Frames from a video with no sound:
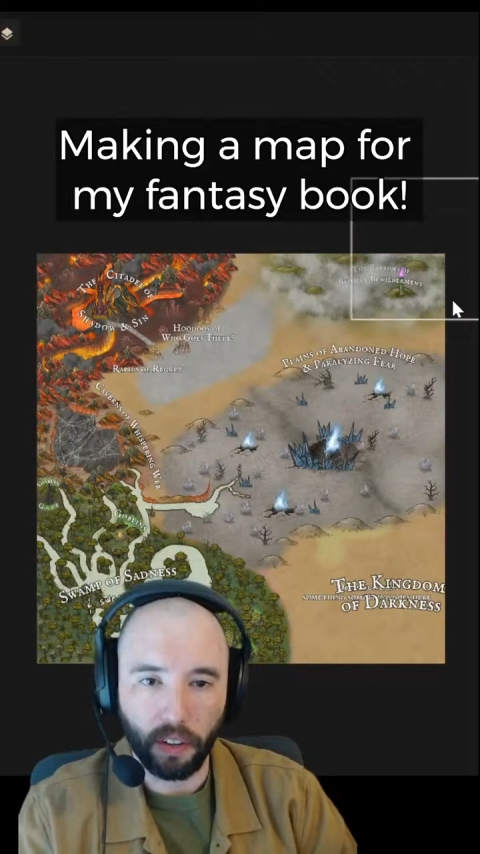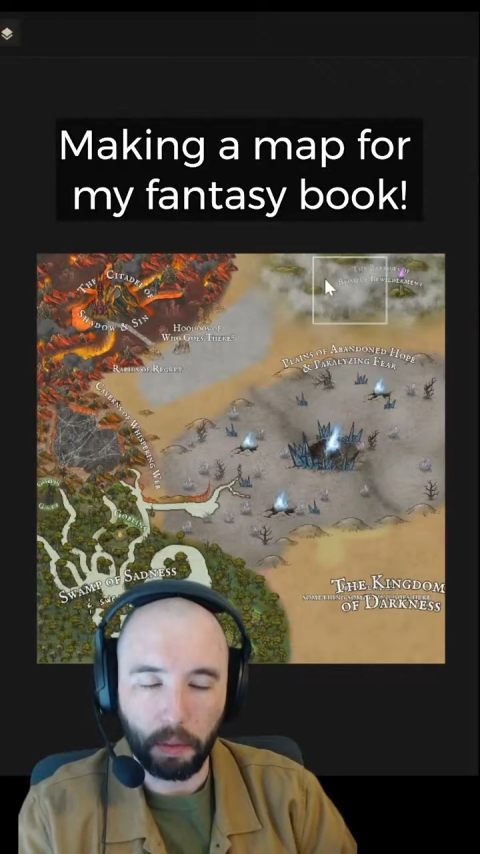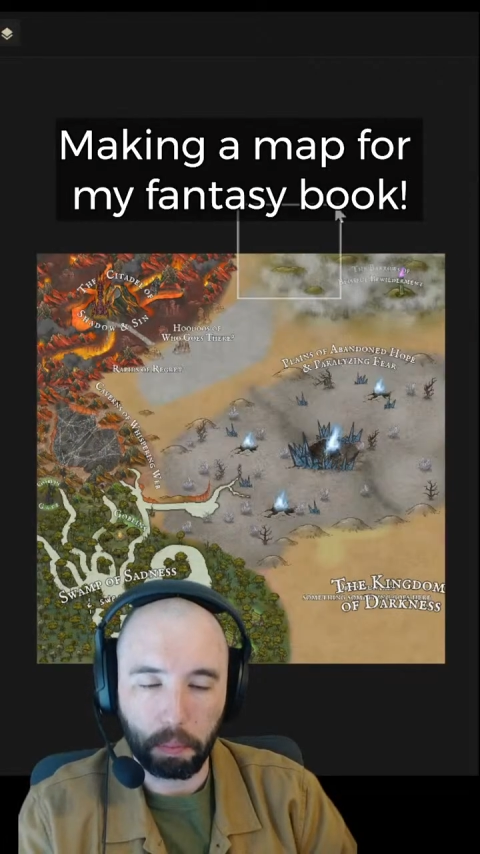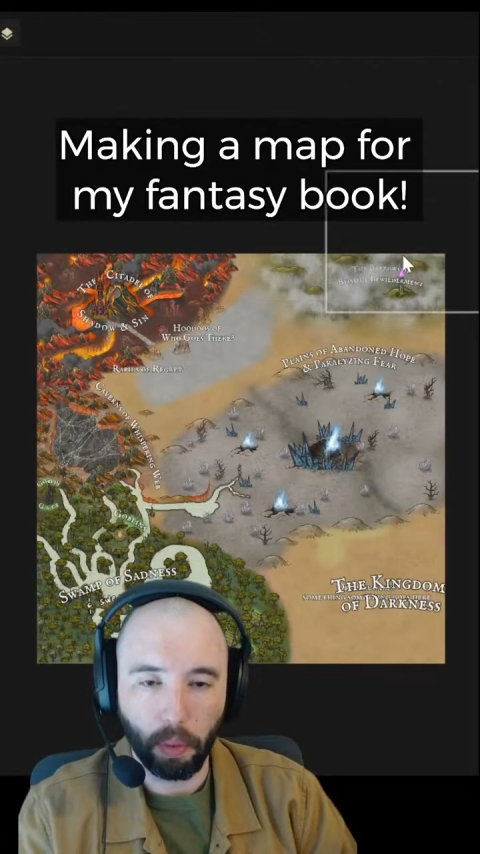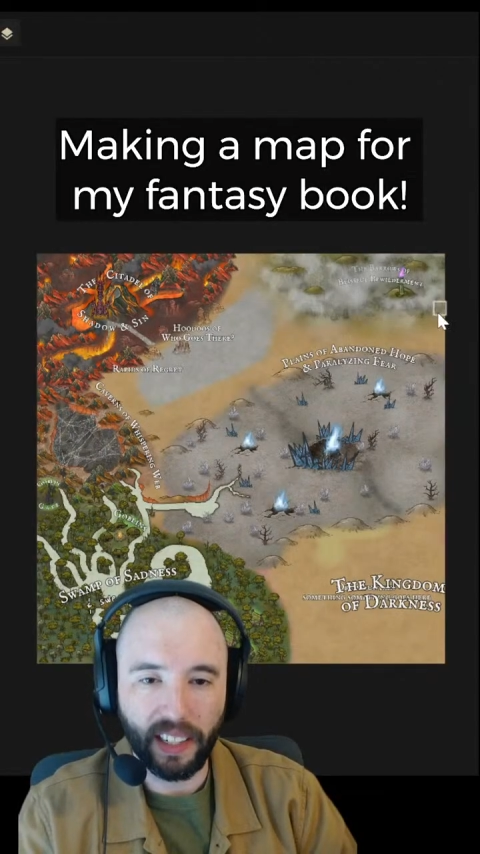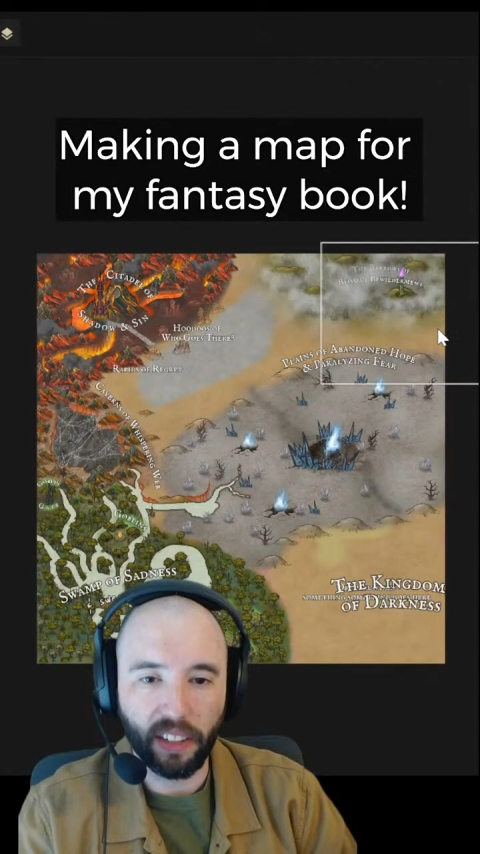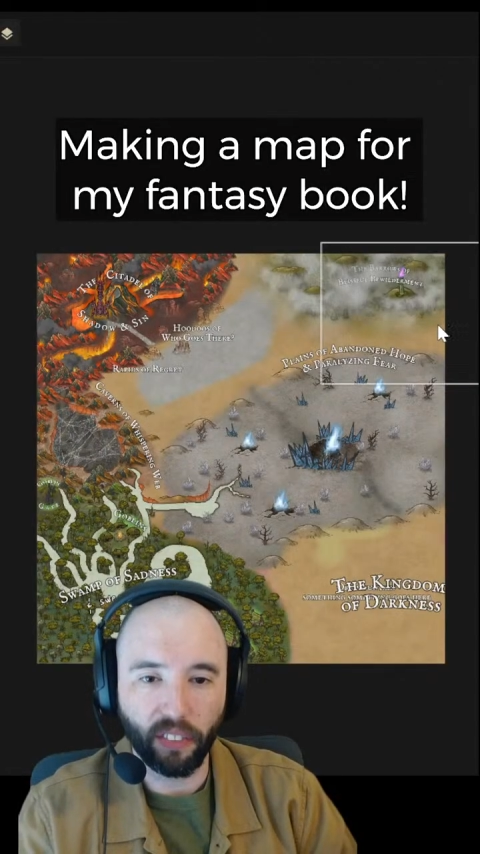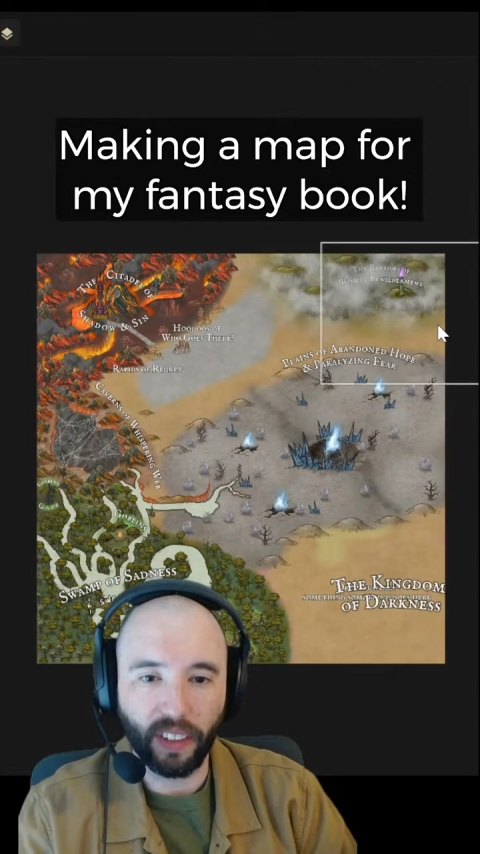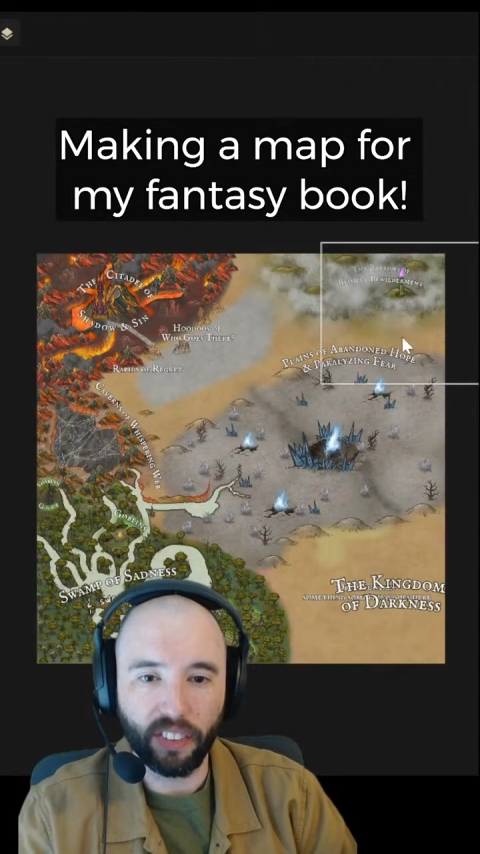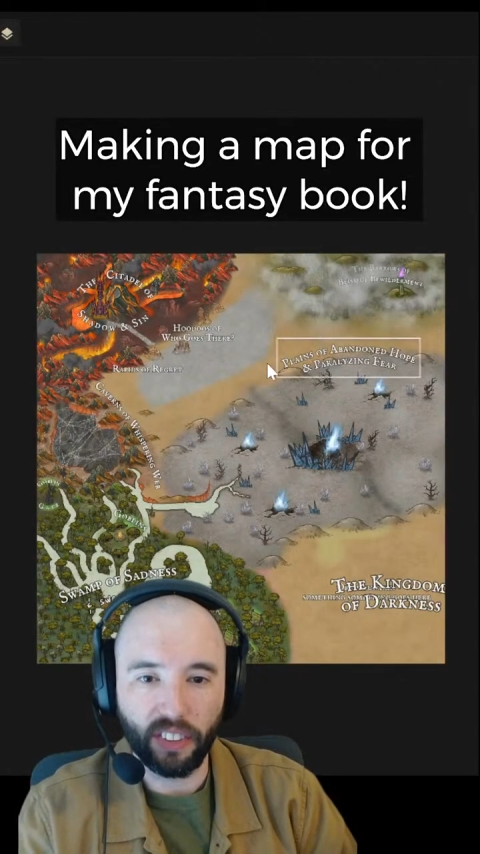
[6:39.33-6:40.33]
completed
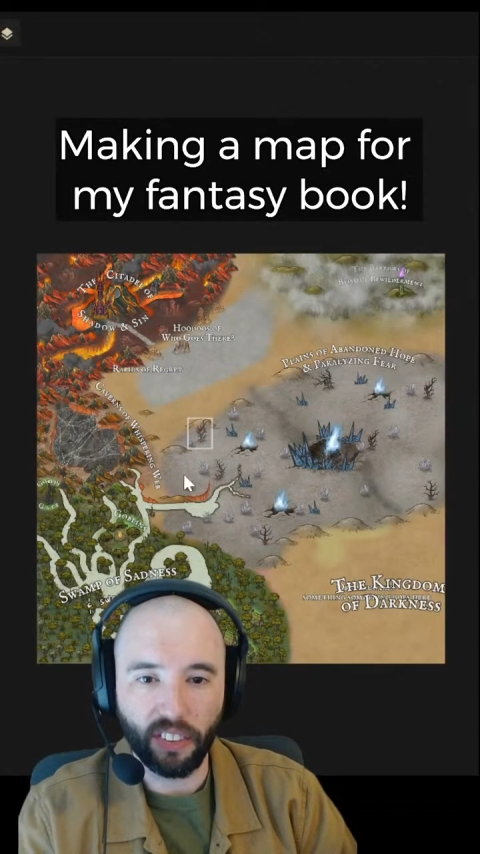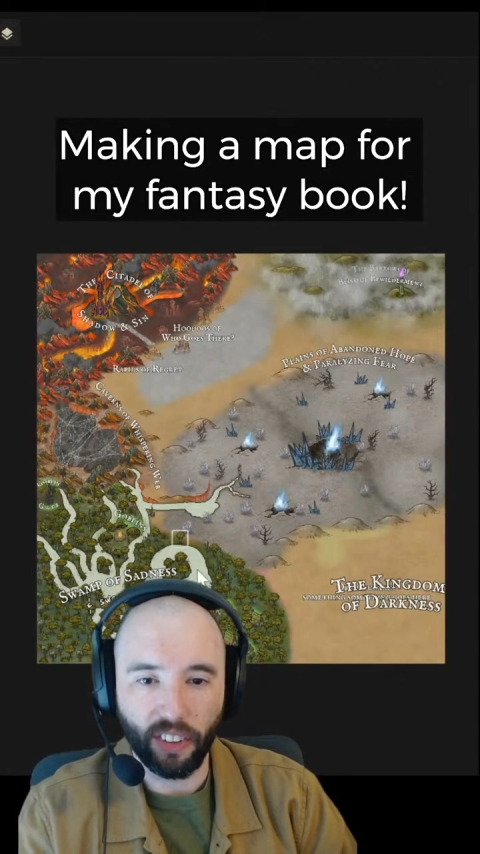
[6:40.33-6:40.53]
regions